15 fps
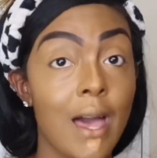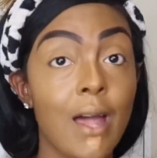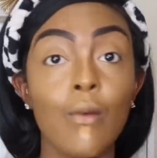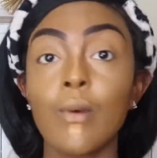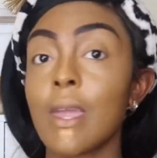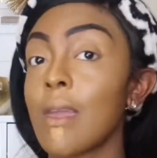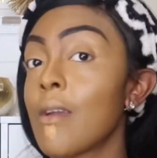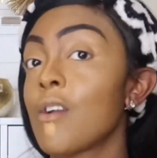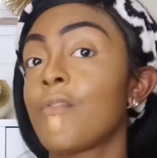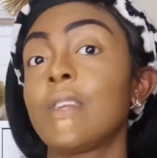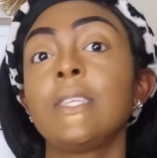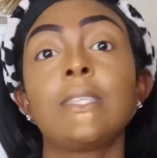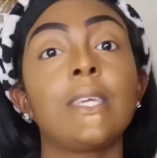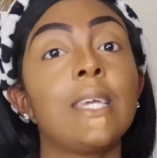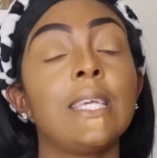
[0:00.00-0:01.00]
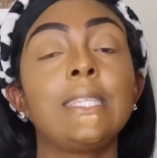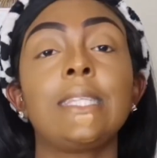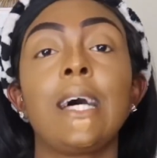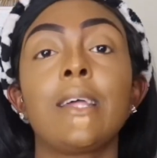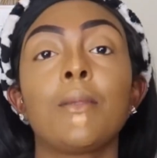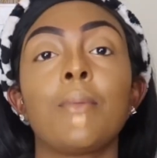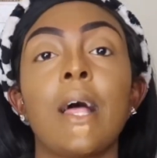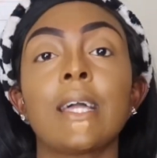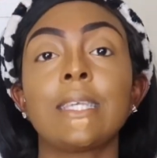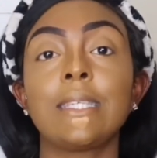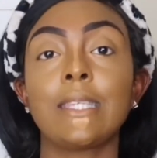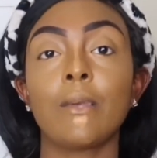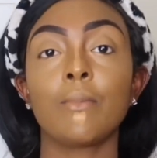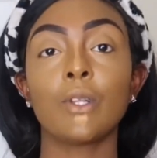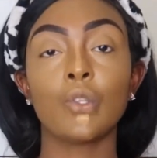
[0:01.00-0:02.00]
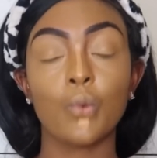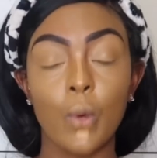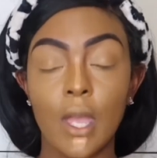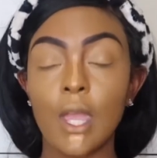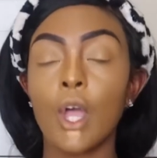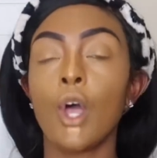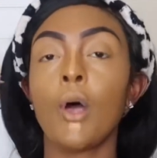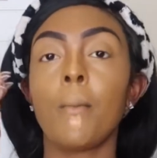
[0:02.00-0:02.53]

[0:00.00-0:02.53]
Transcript: I don't care if he said he's down the block, he's 10 minutes away.